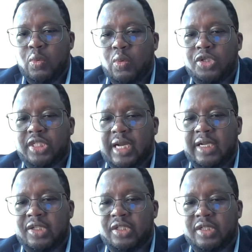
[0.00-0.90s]
What
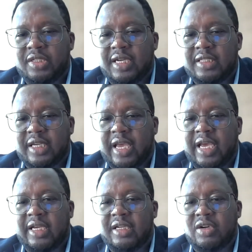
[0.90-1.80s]
challenges does the
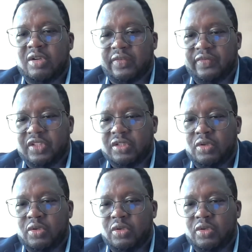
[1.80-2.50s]
canine conservation